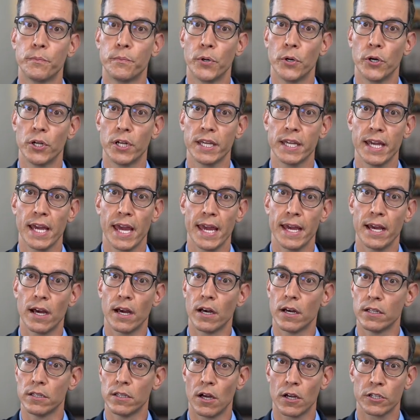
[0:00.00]
putting
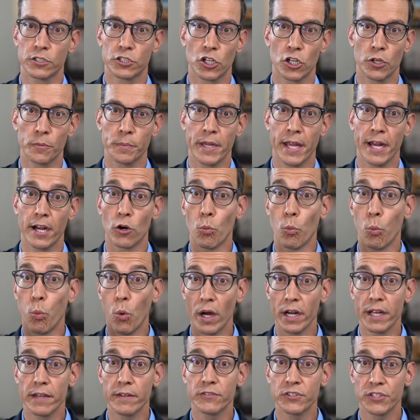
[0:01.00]
a long-term care
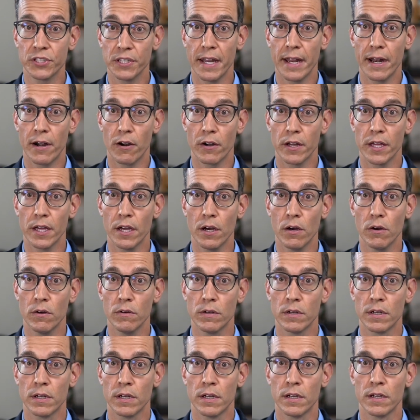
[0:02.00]
what-if
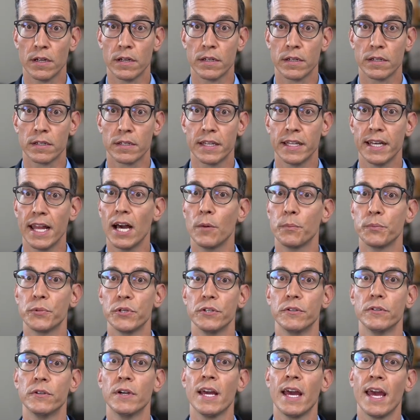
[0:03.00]
scenario can help
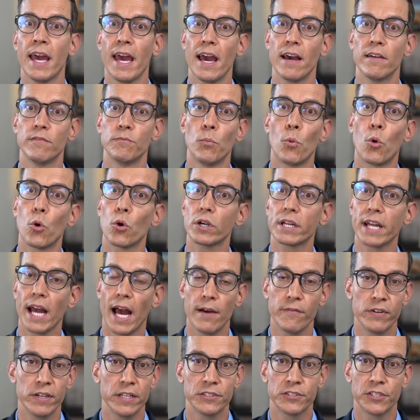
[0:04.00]
you have more
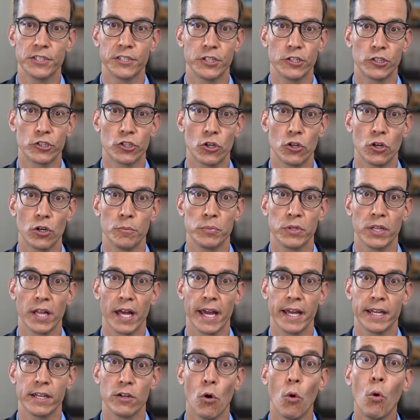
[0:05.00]
confidence in your current
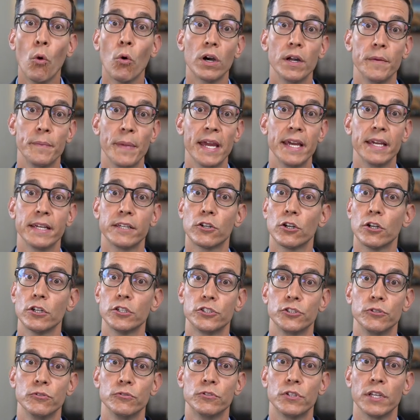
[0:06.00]
plan, or it may
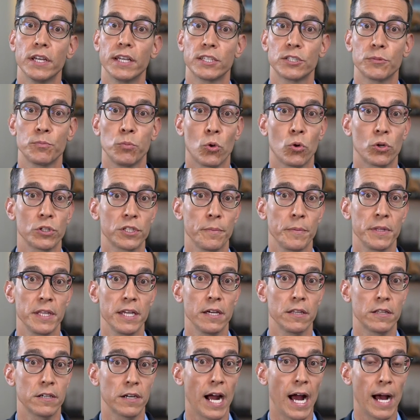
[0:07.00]
encourage you to explore some of
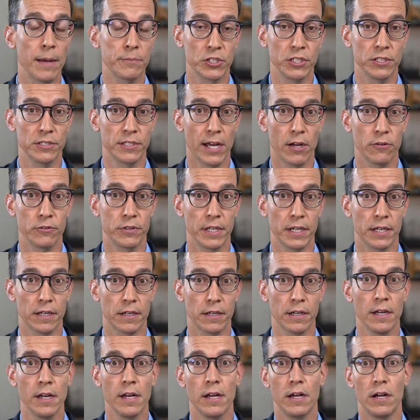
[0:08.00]
the other options out
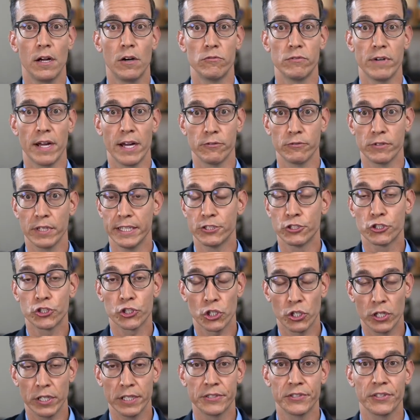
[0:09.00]
there around
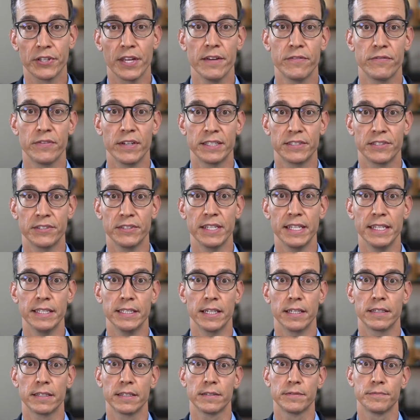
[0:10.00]
insurance if it's
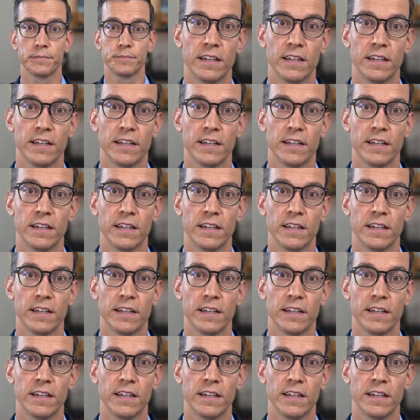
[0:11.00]
needed.